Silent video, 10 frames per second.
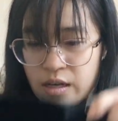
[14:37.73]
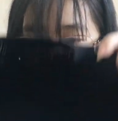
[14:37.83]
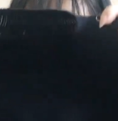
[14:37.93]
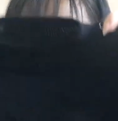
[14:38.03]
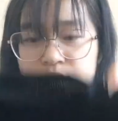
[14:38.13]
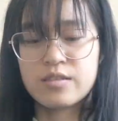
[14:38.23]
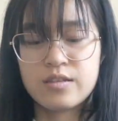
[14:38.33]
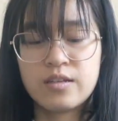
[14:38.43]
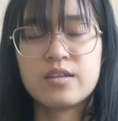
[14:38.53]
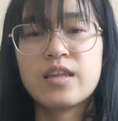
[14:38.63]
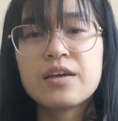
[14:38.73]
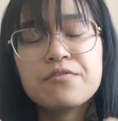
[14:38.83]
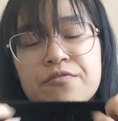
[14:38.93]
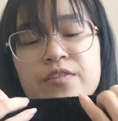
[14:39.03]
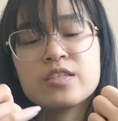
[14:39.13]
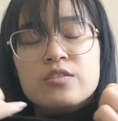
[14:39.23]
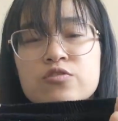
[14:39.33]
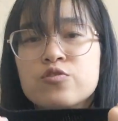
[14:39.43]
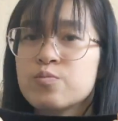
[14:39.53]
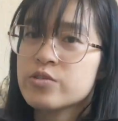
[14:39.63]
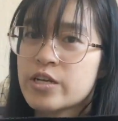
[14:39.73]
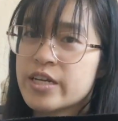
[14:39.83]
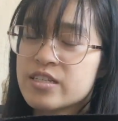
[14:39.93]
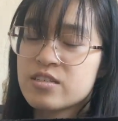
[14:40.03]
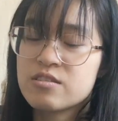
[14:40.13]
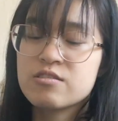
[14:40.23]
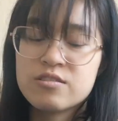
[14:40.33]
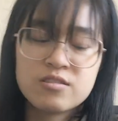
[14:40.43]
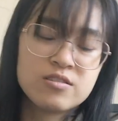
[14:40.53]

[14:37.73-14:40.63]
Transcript: and the neck fits super nice.